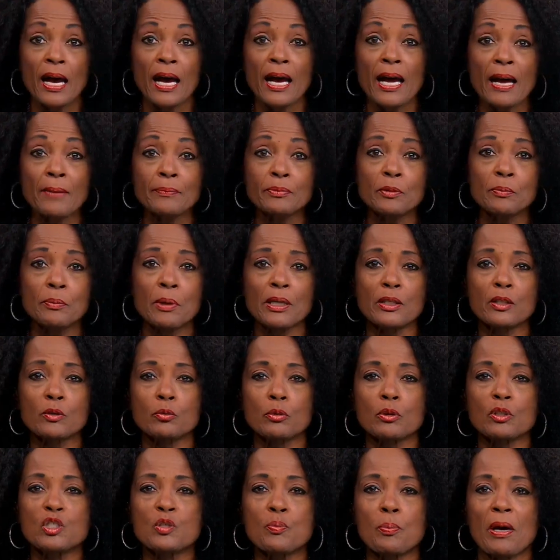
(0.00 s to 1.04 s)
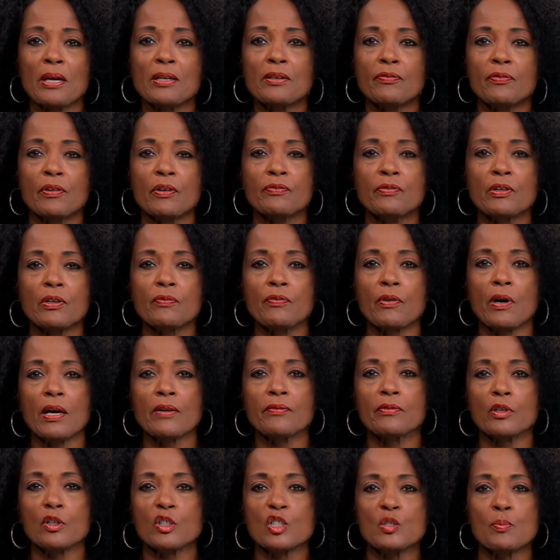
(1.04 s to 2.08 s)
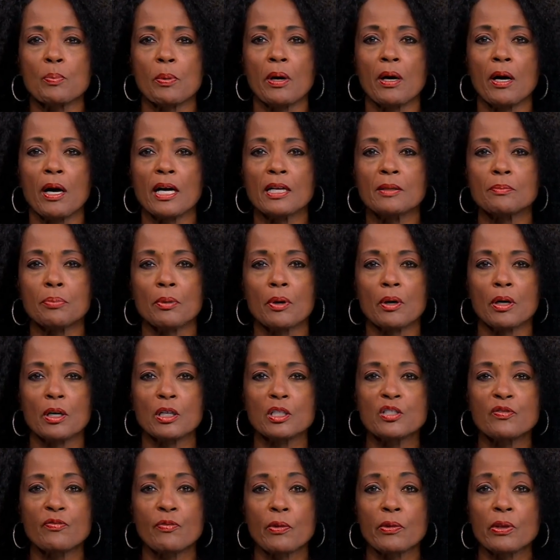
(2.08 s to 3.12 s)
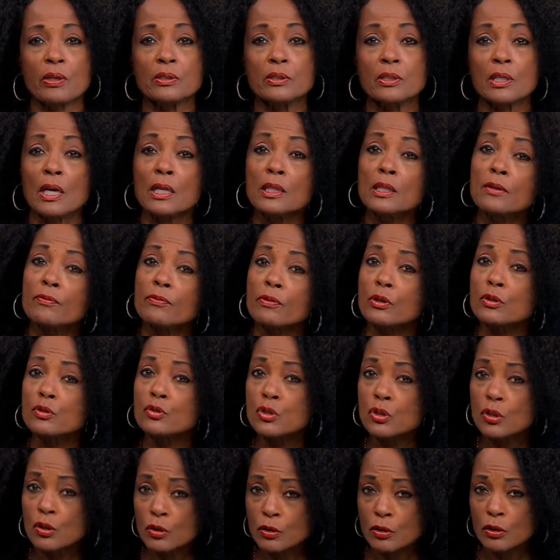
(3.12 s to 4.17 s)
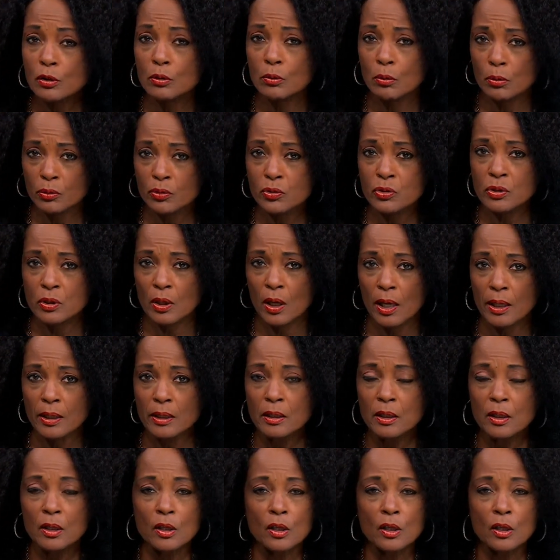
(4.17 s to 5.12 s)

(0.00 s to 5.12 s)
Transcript: A Hampton mother will spend 55 years behind bars for the death of her two-year-old son.